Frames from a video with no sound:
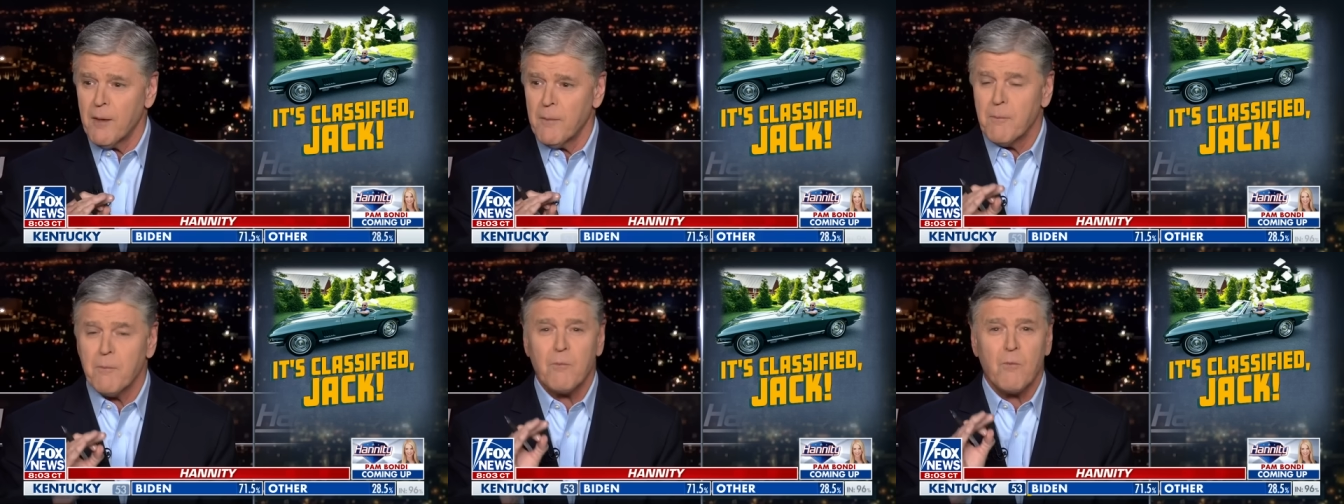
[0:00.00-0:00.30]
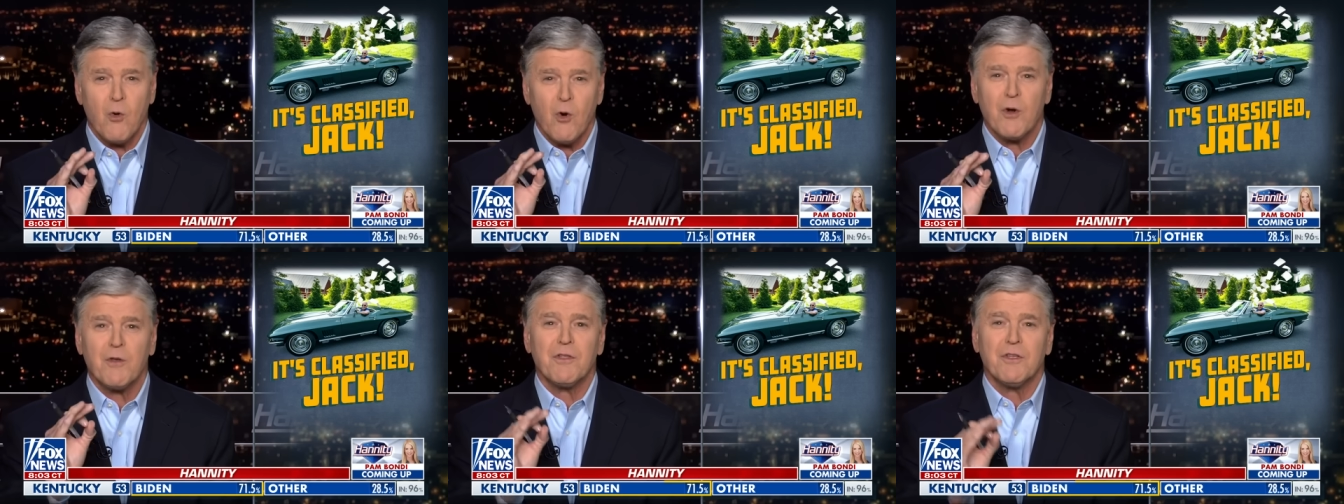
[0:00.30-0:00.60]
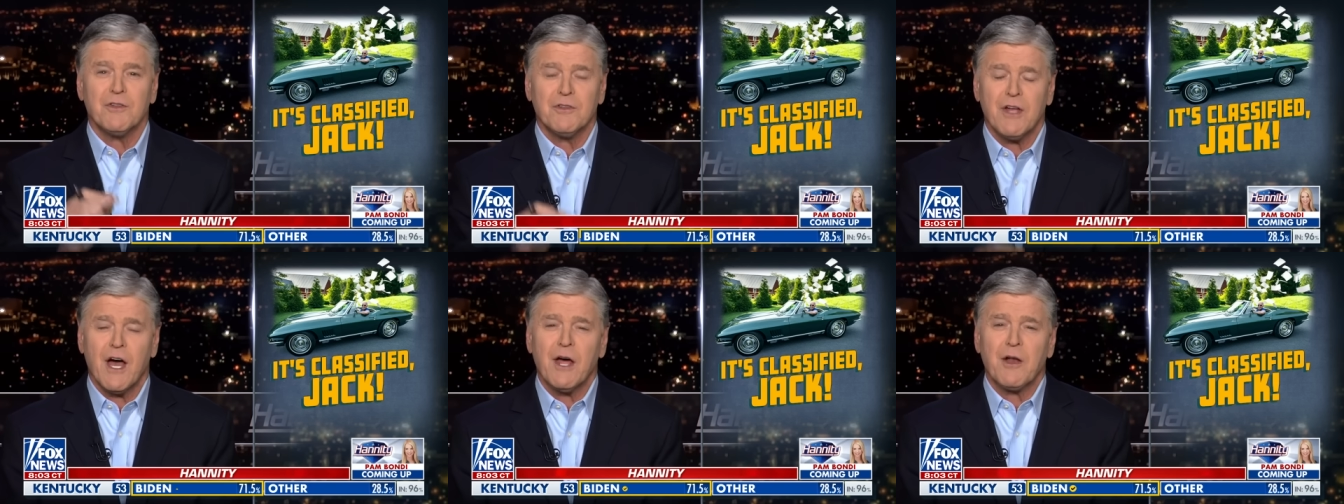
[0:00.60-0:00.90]
more
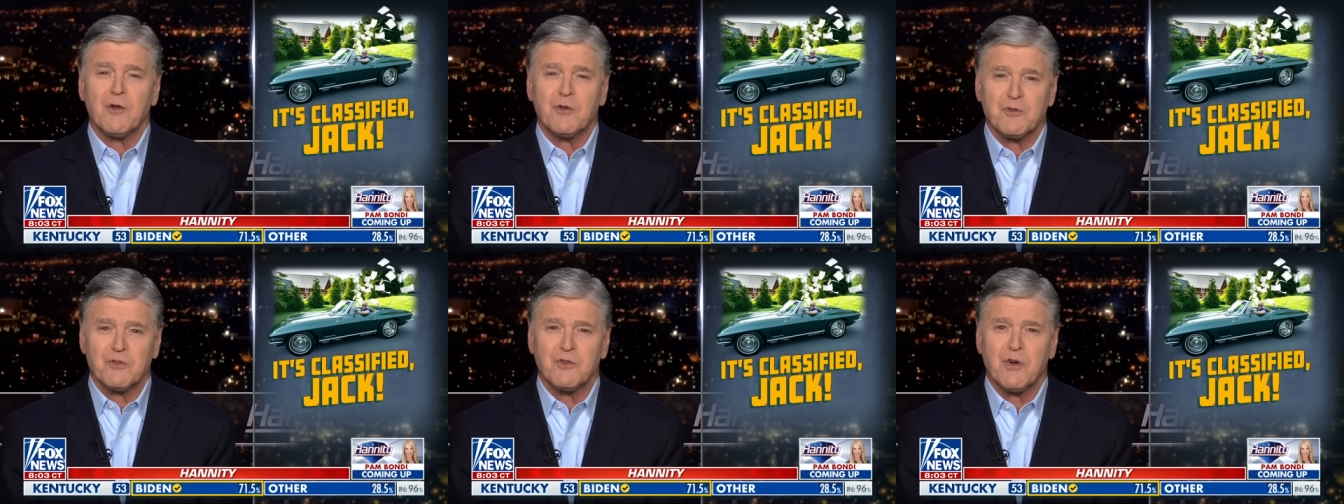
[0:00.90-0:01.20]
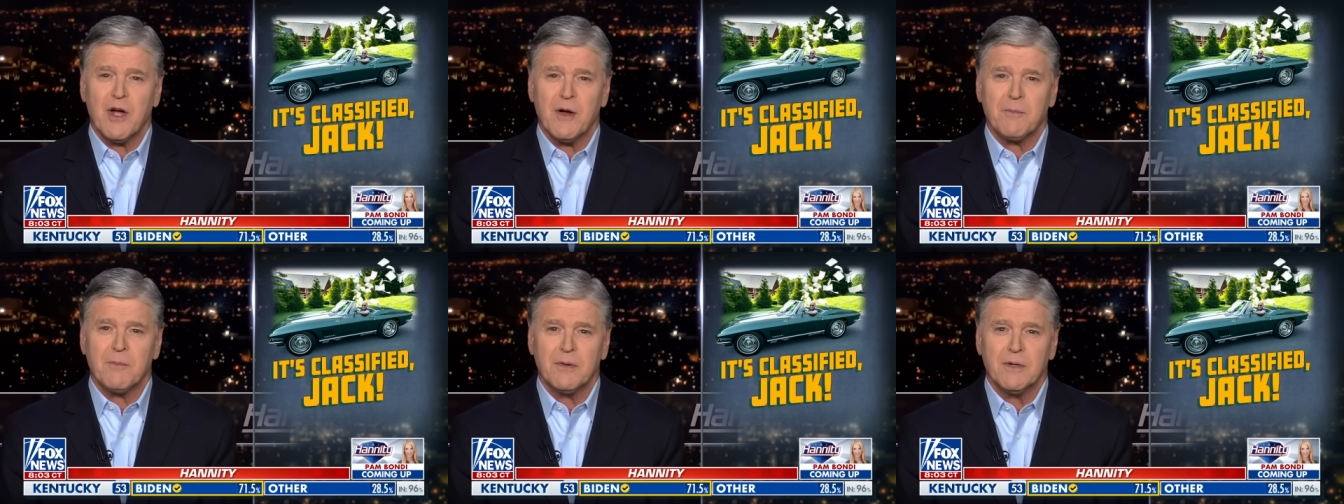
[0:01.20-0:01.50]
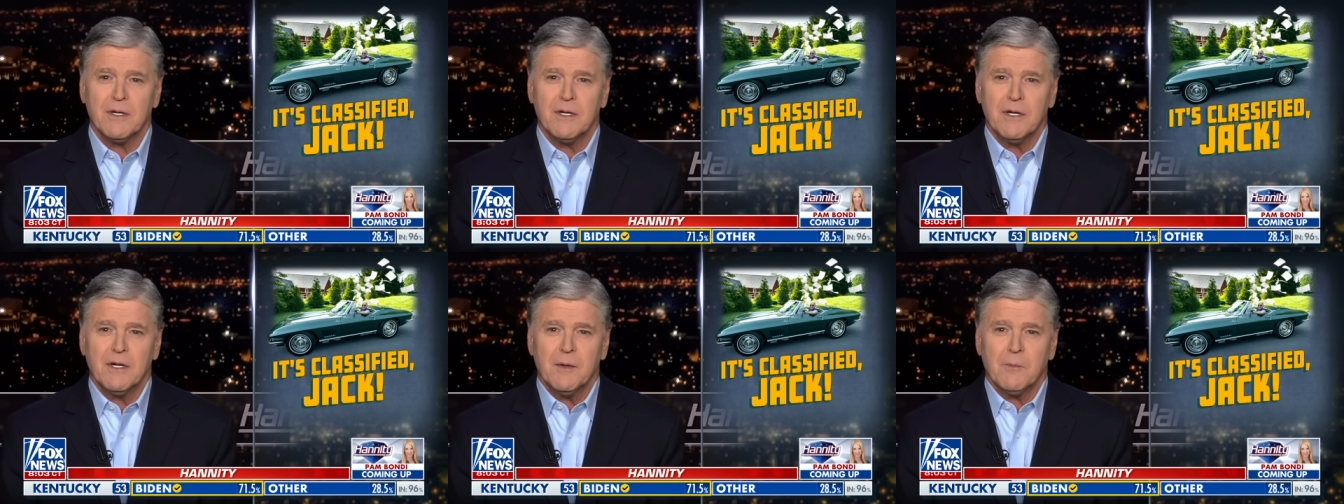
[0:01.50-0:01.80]
than Donald Trump.
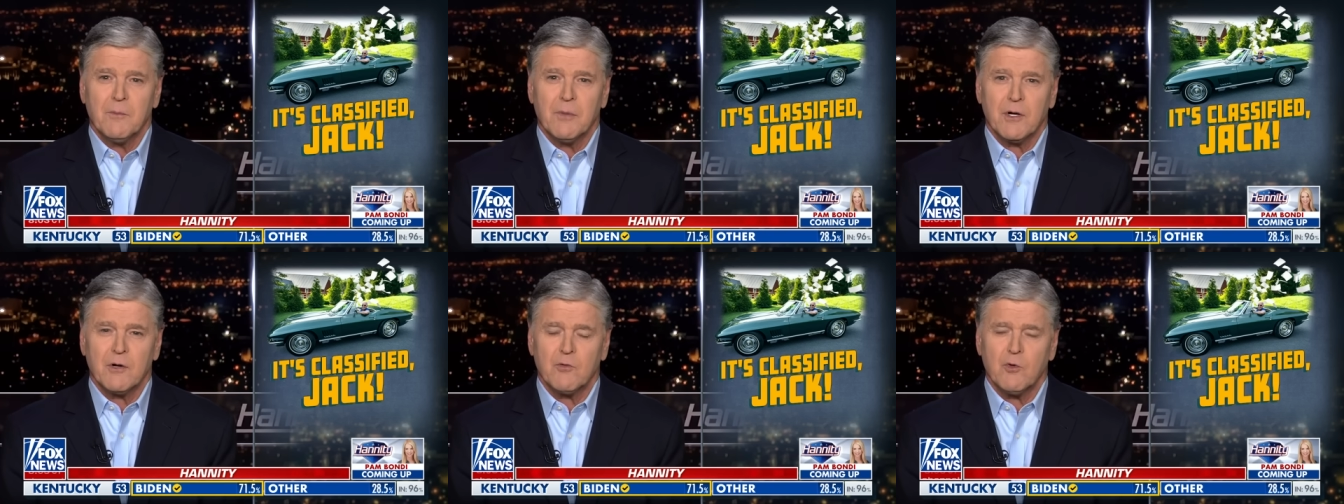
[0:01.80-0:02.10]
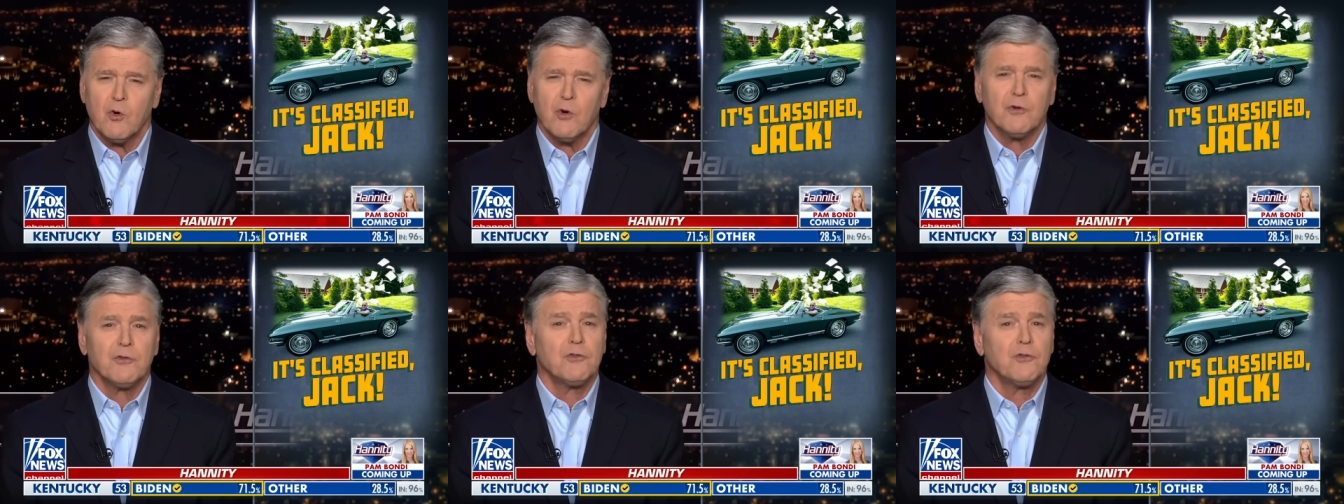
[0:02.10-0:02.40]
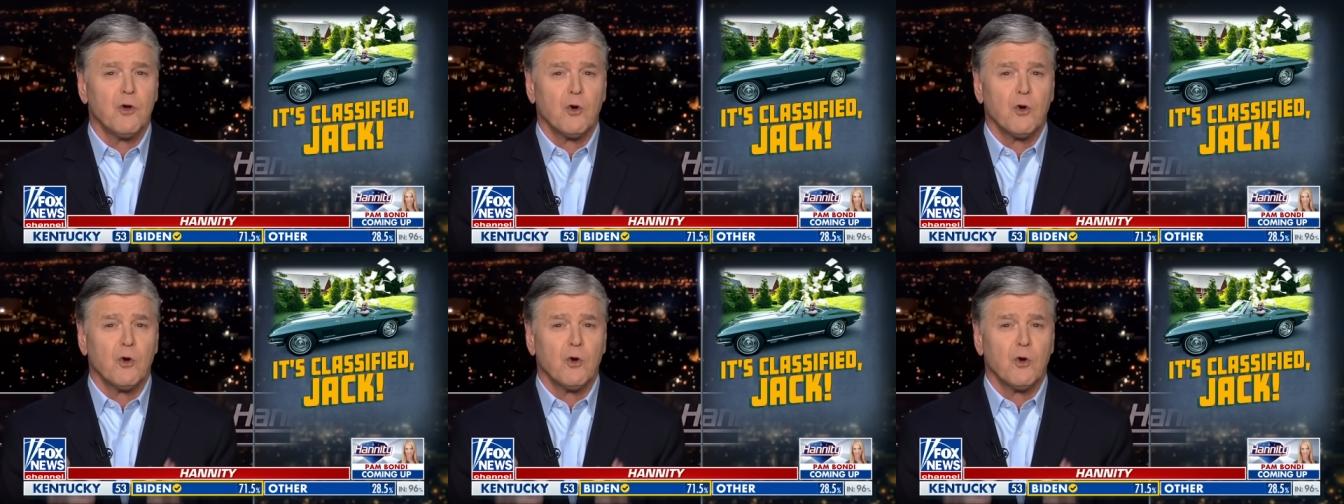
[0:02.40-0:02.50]
But, of course,